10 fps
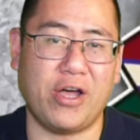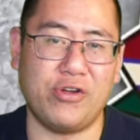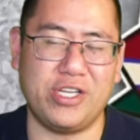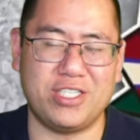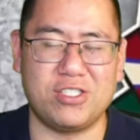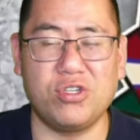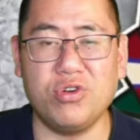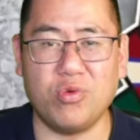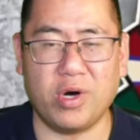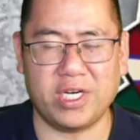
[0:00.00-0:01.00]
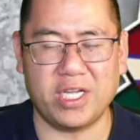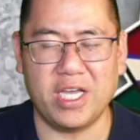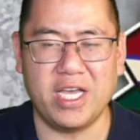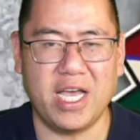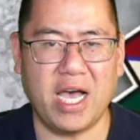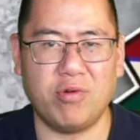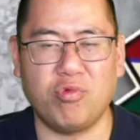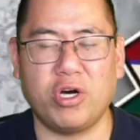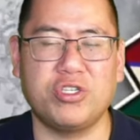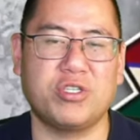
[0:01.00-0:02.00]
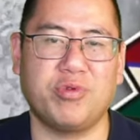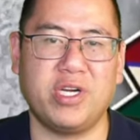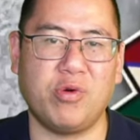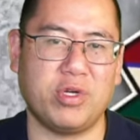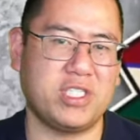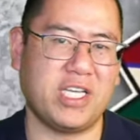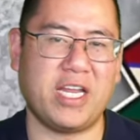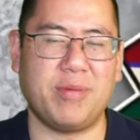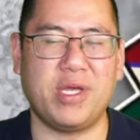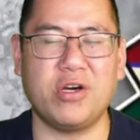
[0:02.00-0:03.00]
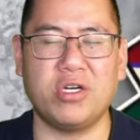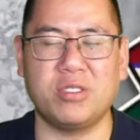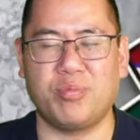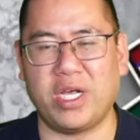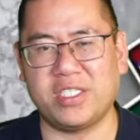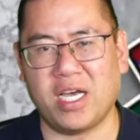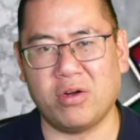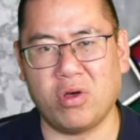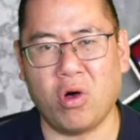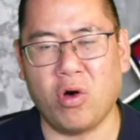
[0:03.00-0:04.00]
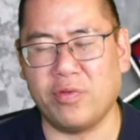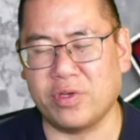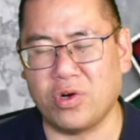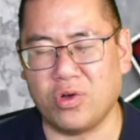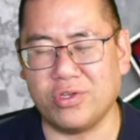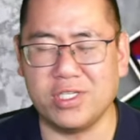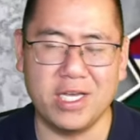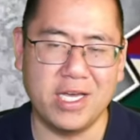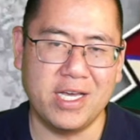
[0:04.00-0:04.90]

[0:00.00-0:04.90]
Coyotes 2-1 at Rogers Arena. Once again, I'm here to break down all of the goals.